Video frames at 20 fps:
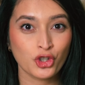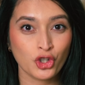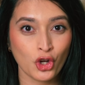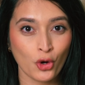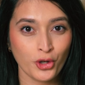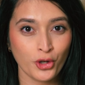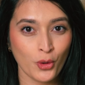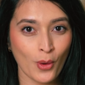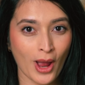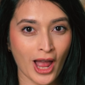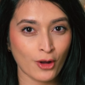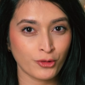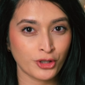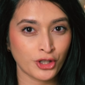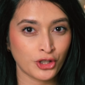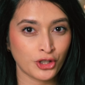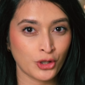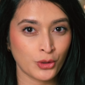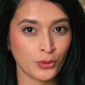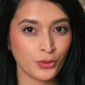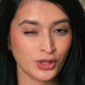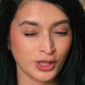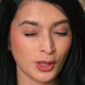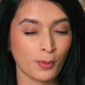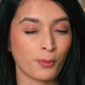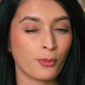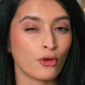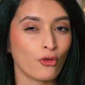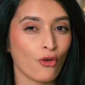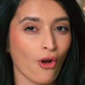show you how to use the
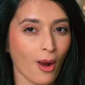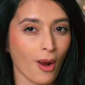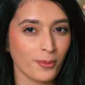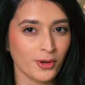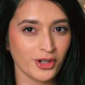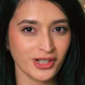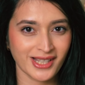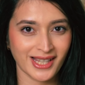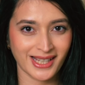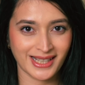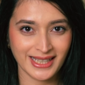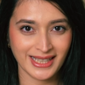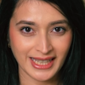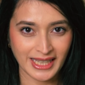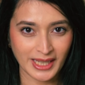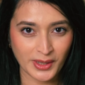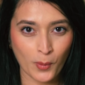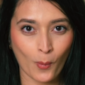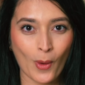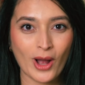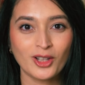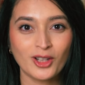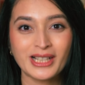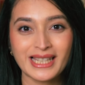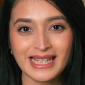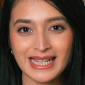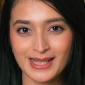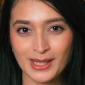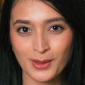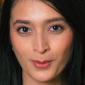proper technique while
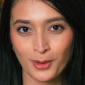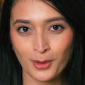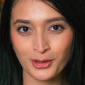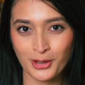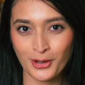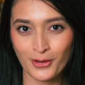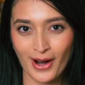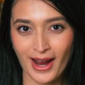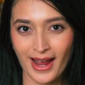eating with your